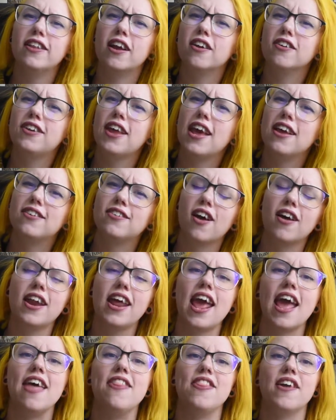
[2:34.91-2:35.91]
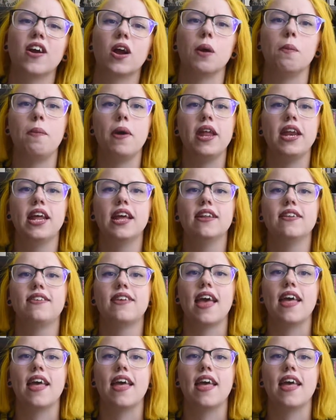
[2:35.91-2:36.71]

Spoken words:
their takes on it and their opinions